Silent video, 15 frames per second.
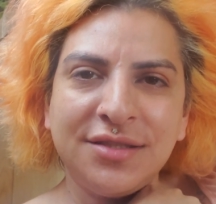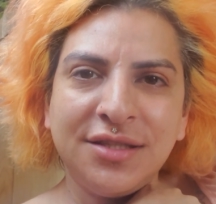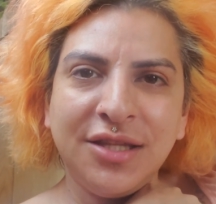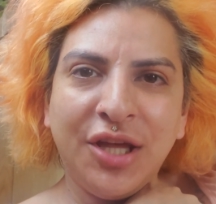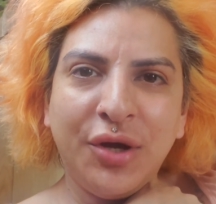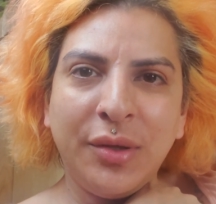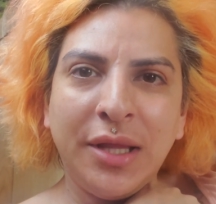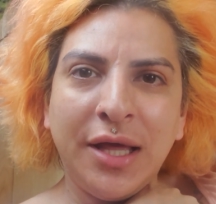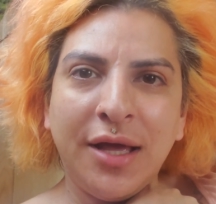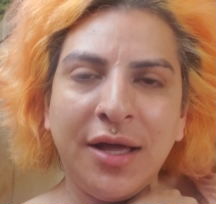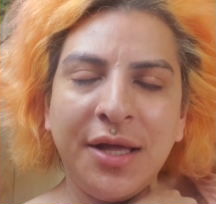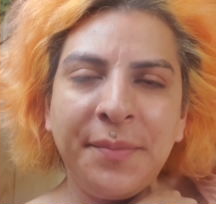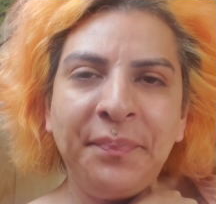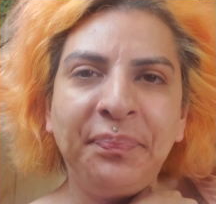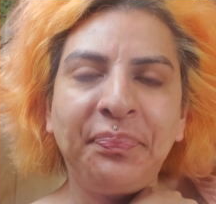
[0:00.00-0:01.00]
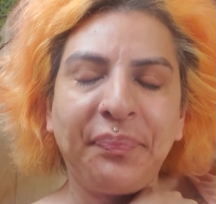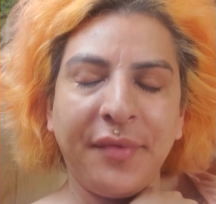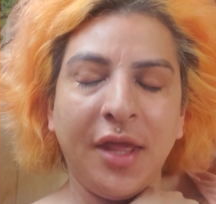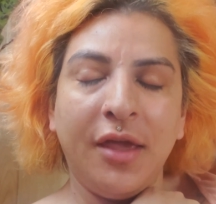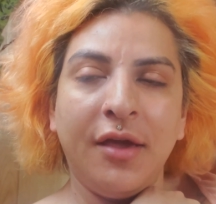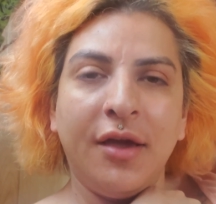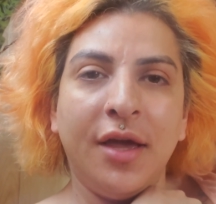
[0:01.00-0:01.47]
Lola.
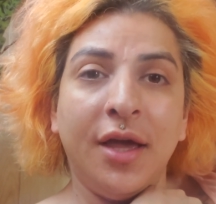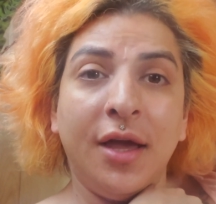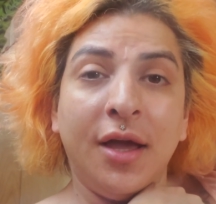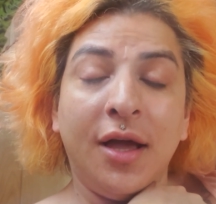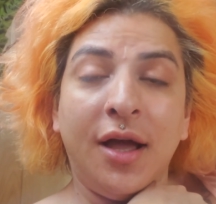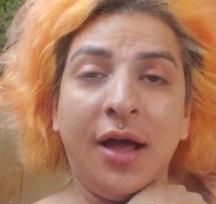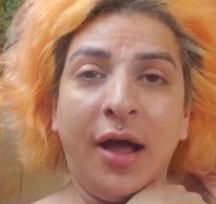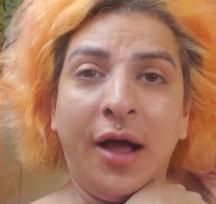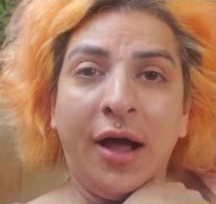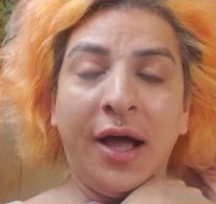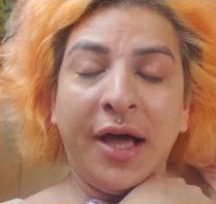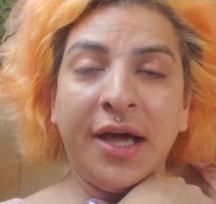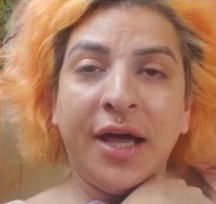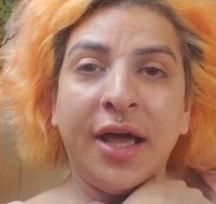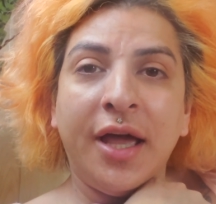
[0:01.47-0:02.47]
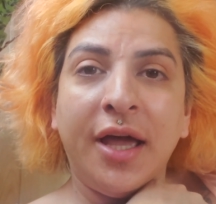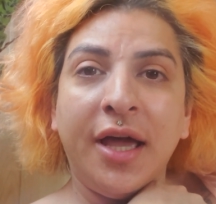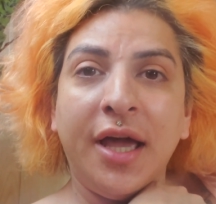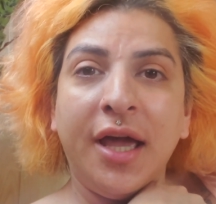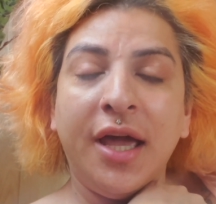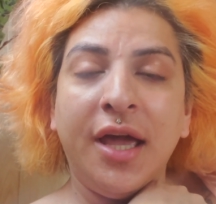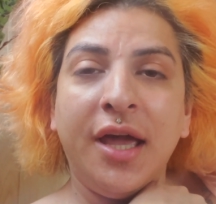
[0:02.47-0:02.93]

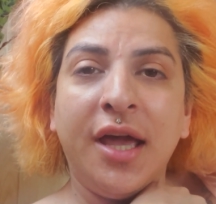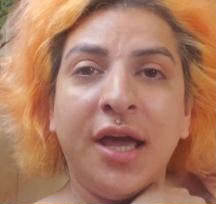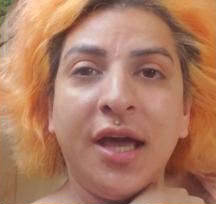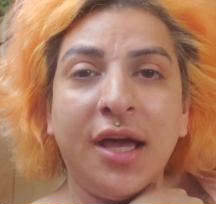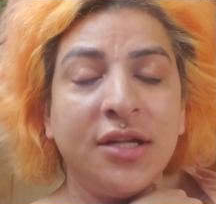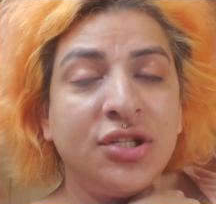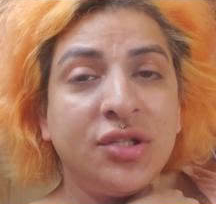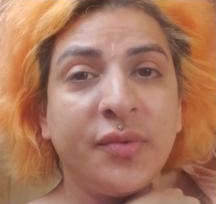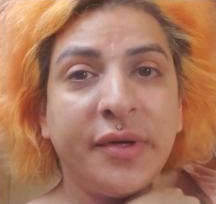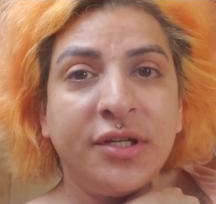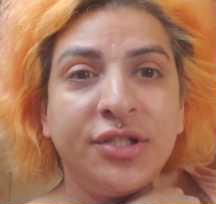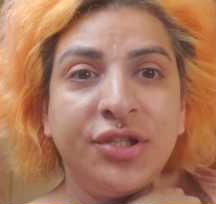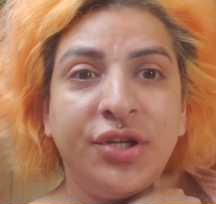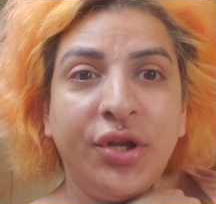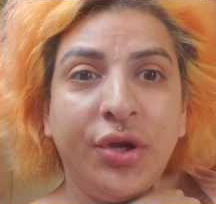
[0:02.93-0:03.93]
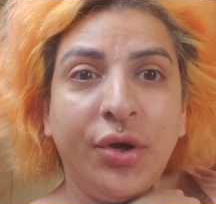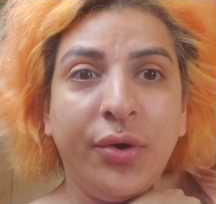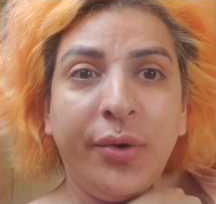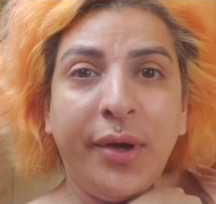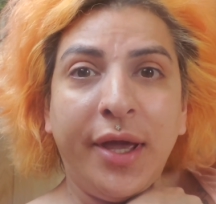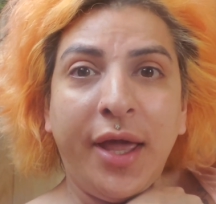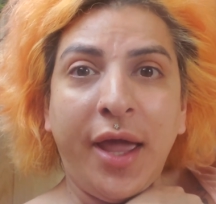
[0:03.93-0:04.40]
I just wanted to
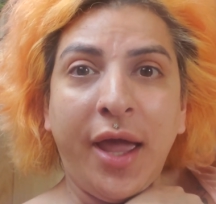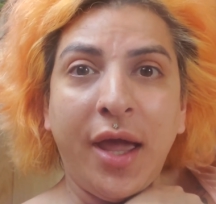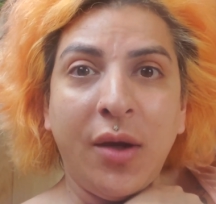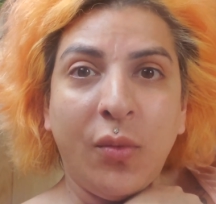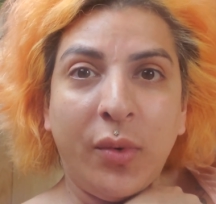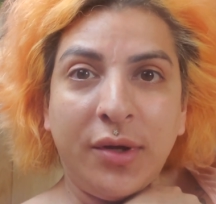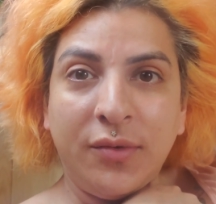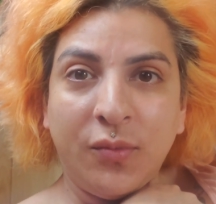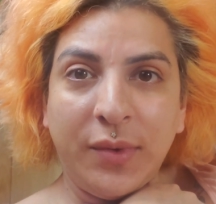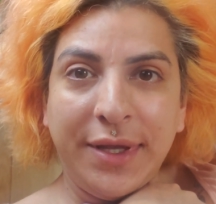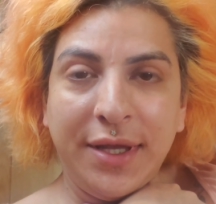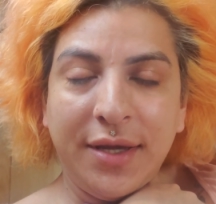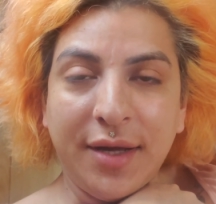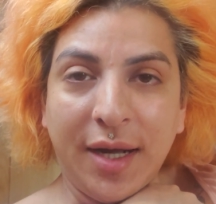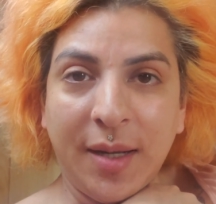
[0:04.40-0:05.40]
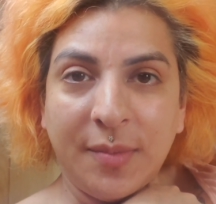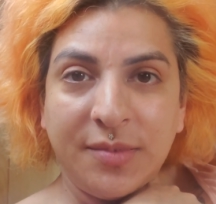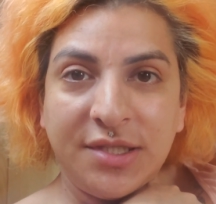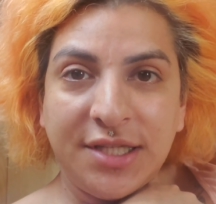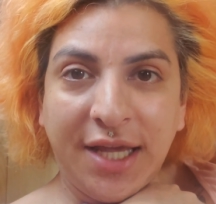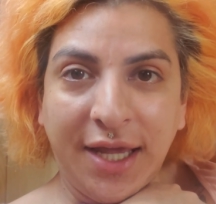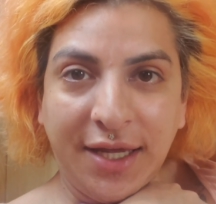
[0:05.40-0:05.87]
do a 1 week
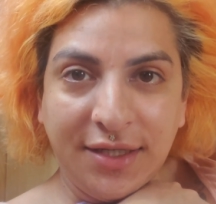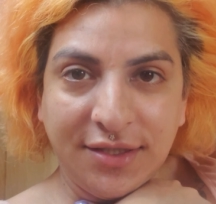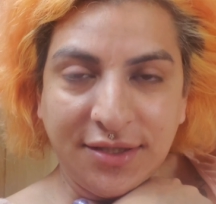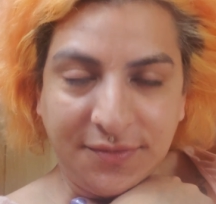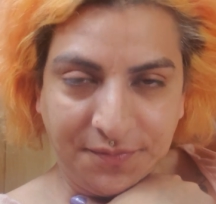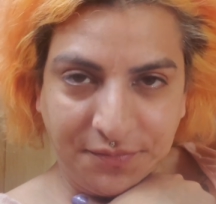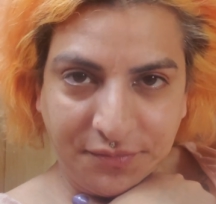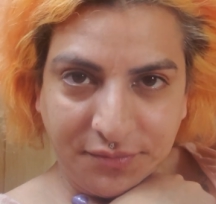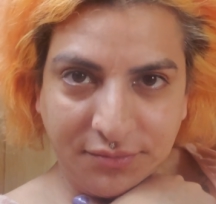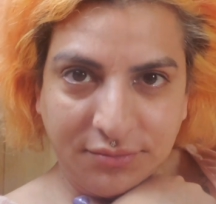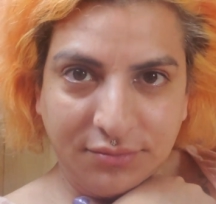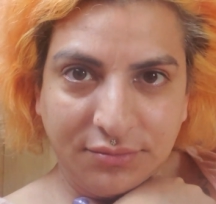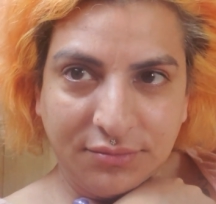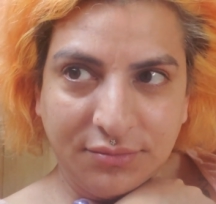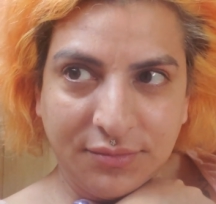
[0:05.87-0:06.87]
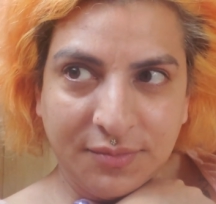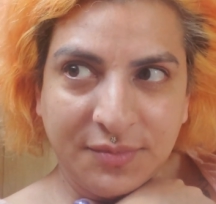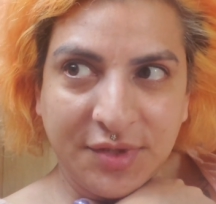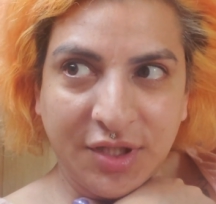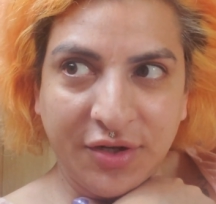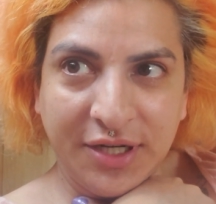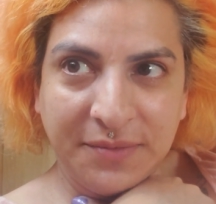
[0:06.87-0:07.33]
update. I'm
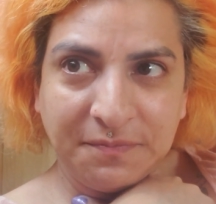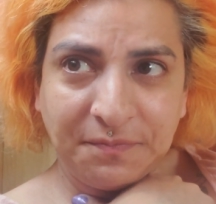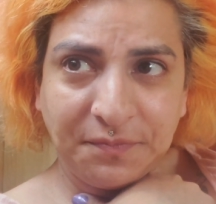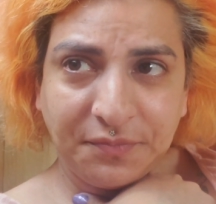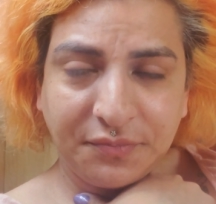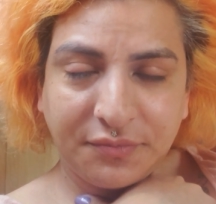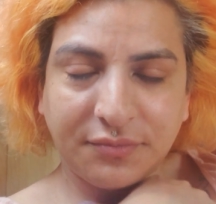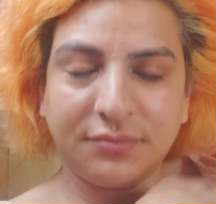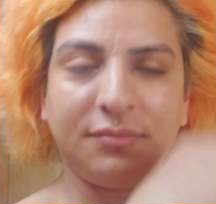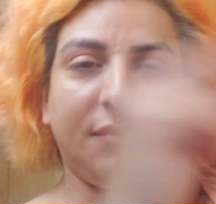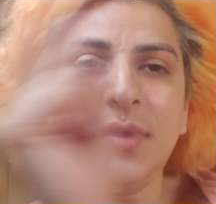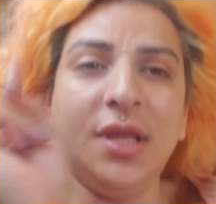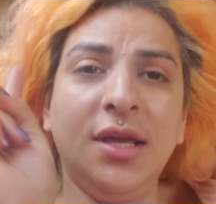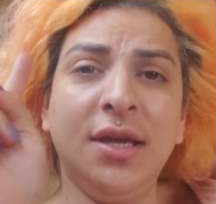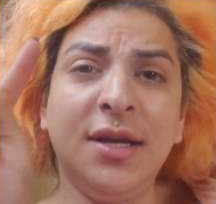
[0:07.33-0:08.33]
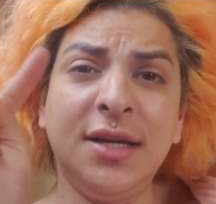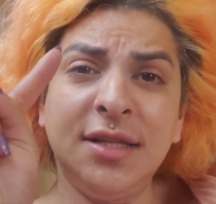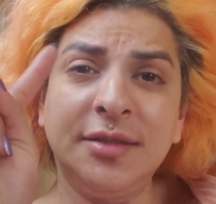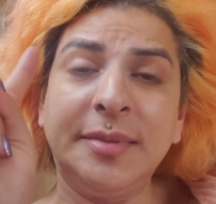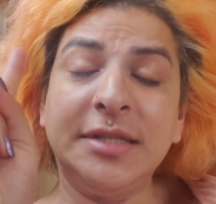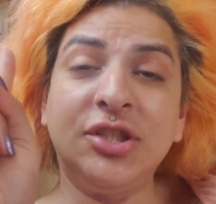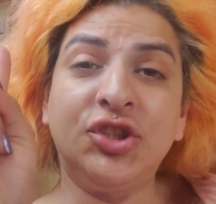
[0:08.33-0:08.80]
sorry.
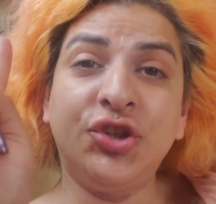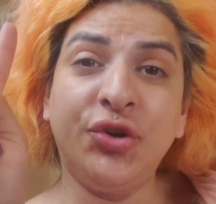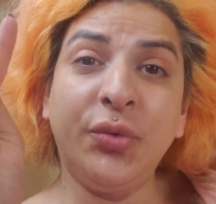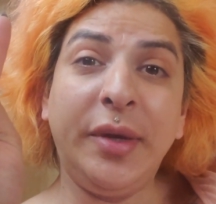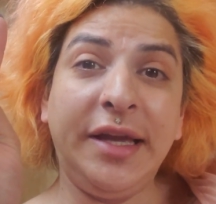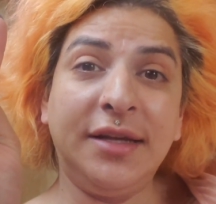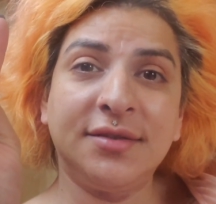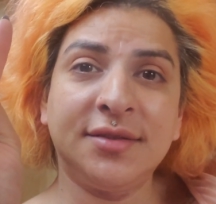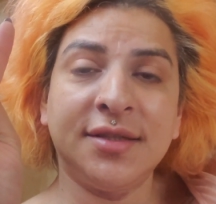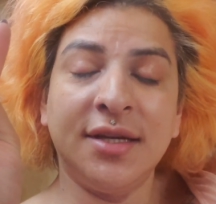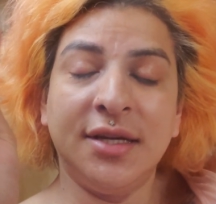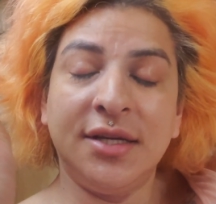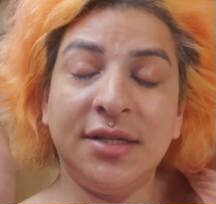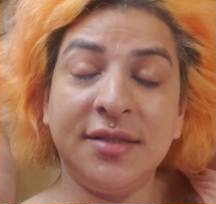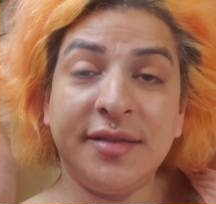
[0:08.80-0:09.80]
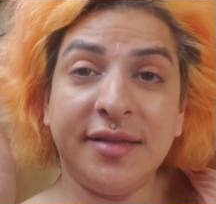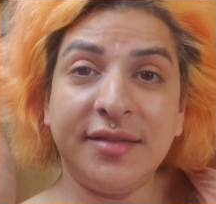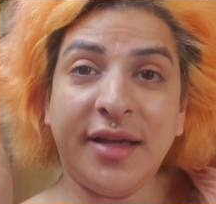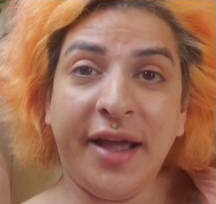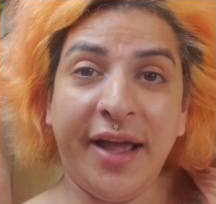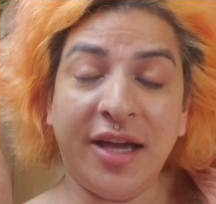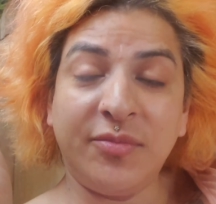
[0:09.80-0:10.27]
It's been 2 weeks since
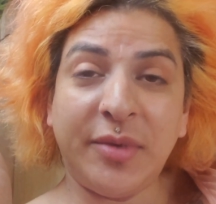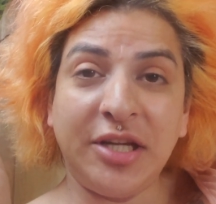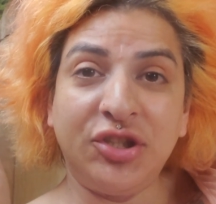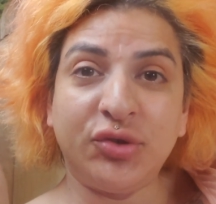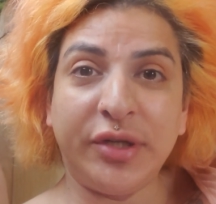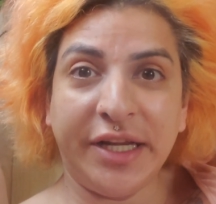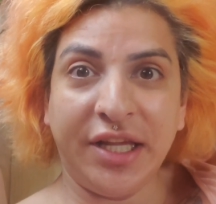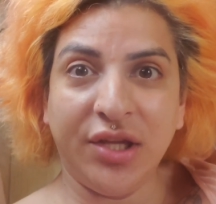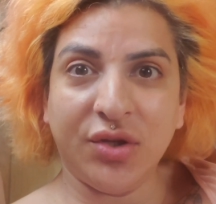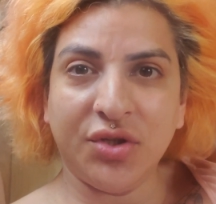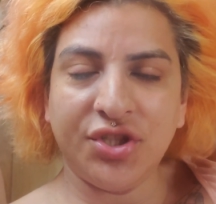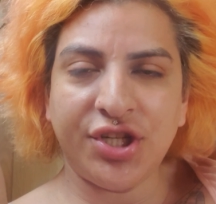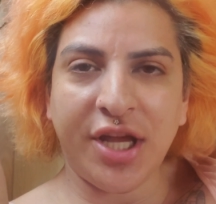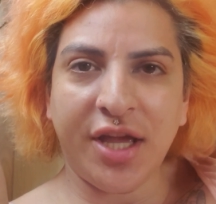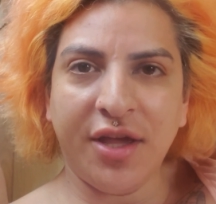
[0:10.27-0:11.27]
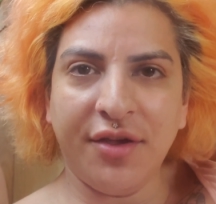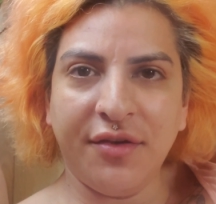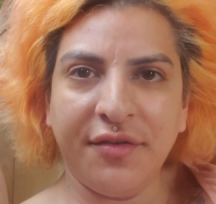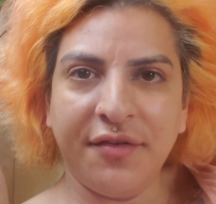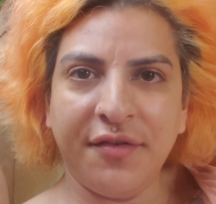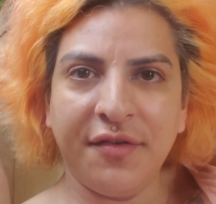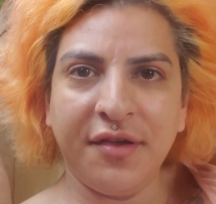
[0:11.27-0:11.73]
I had my tracheal shave.